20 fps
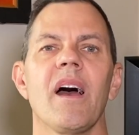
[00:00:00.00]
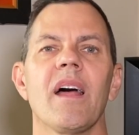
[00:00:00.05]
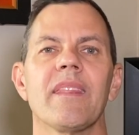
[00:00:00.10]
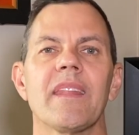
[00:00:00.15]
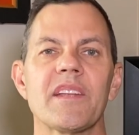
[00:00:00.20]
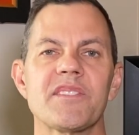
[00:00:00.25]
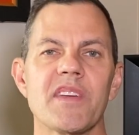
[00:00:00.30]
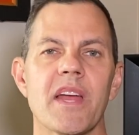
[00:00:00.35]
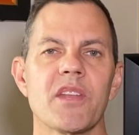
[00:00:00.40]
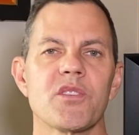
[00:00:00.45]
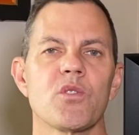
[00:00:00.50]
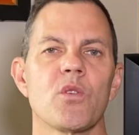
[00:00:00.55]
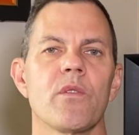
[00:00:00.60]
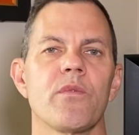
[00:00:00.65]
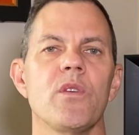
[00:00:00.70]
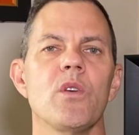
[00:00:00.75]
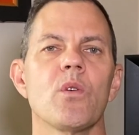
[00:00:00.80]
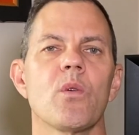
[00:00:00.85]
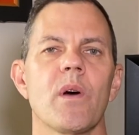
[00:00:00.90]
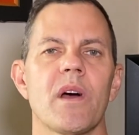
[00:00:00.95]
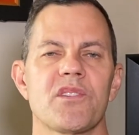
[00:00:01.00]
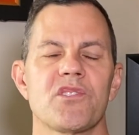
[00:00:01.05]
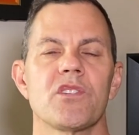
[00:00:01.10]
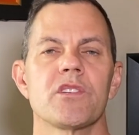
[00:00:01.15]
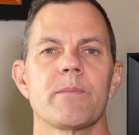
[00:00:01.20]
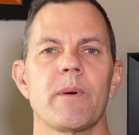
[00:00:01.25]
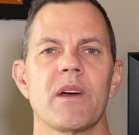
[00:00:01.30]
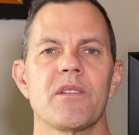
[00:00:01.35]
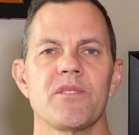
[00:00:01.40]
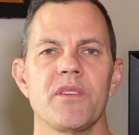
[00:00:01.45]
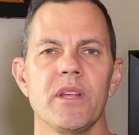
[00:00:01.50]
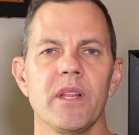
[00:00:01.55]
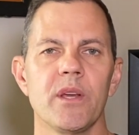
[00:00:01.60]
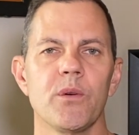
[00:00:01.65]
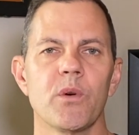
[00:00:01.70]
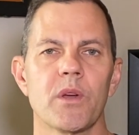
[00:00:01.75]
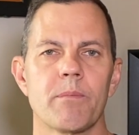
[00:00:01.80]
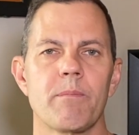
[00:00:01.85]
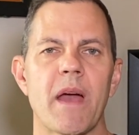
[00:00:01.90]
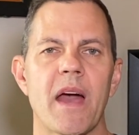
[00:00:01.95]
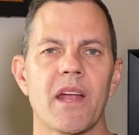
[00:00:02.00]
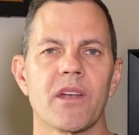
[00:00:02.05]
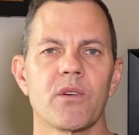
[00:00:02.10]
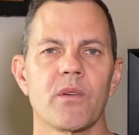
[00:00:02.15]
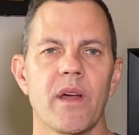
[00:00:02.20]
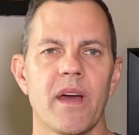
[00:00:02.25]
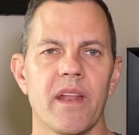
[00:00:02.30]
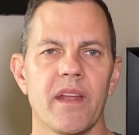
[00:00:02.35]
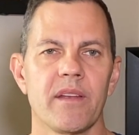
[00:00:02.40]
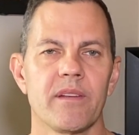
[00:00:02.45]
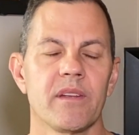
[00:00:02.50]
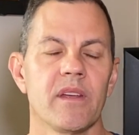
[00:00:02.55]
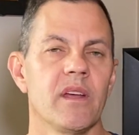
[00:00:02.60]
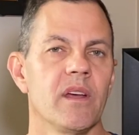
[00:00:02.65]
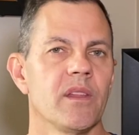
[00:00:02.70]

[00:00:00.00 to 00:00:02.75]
Let's answer a few questions about dealing with bad credit.